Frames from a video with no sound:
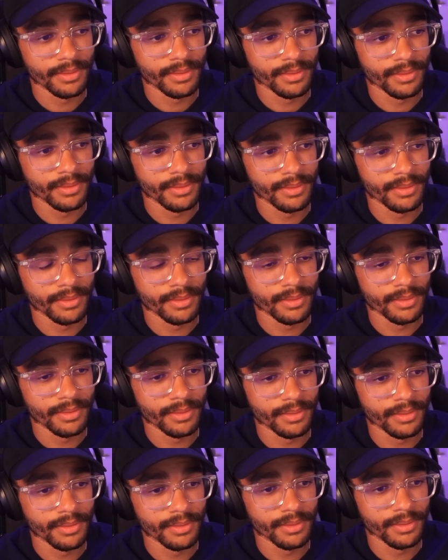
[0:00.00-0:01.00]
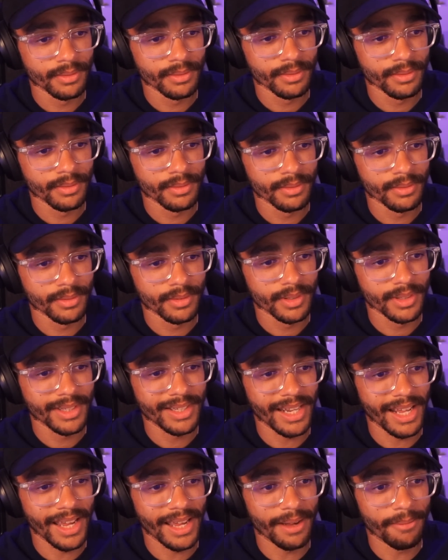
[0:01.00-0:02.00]
No, ma'am.
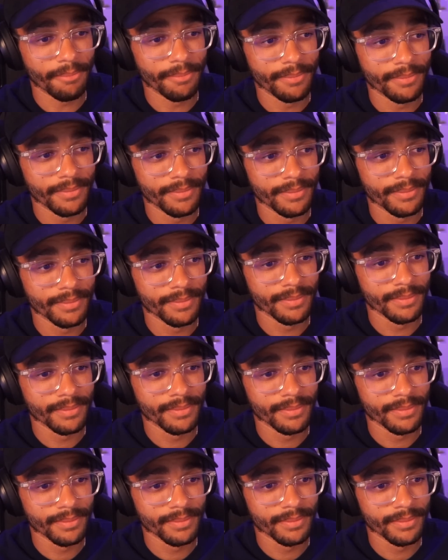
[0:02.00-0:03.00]
Damn. You did not.